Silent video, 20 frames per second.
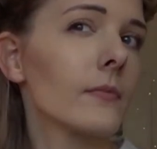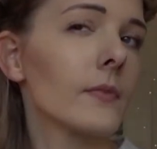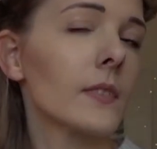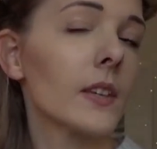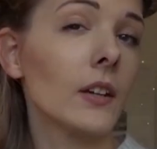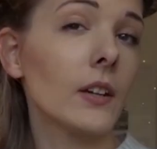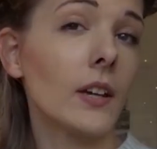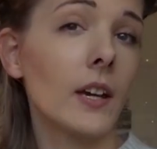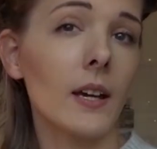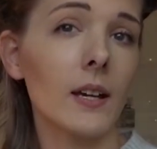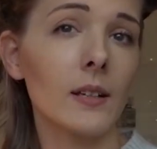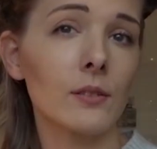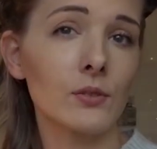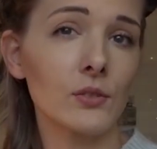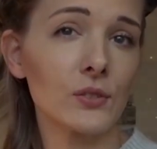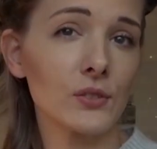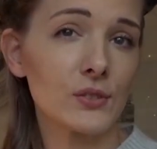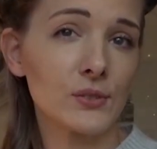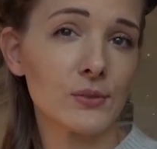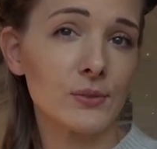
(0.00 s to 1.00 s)
So yeah, I'll
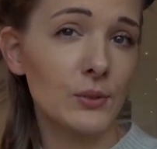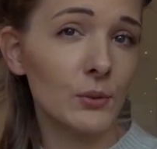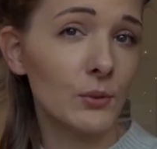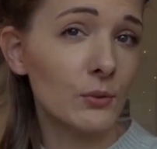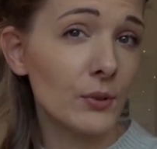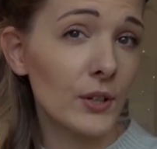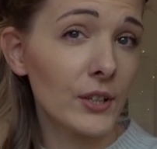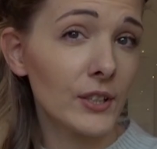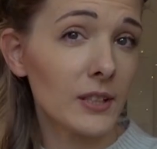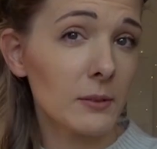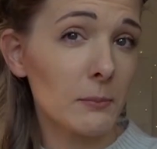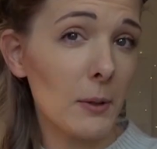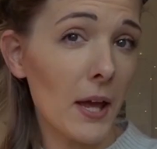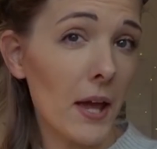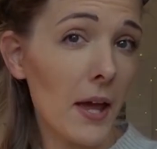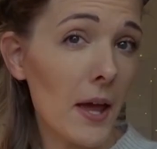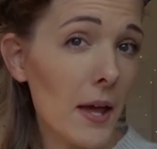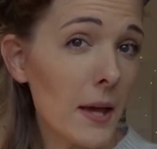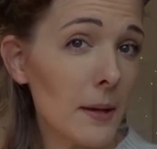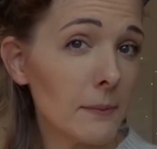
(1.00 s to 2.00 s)
just do the rest of my
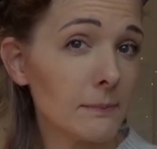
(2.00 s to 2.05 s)
hair.